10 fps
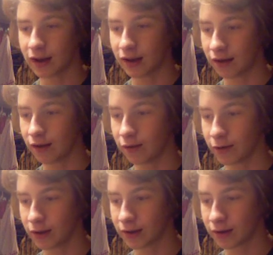any day of the
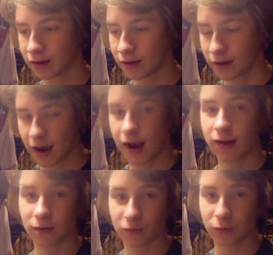week, and
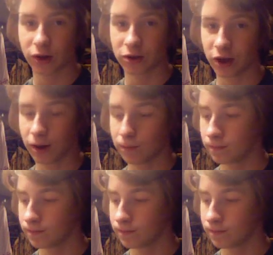it does a better job.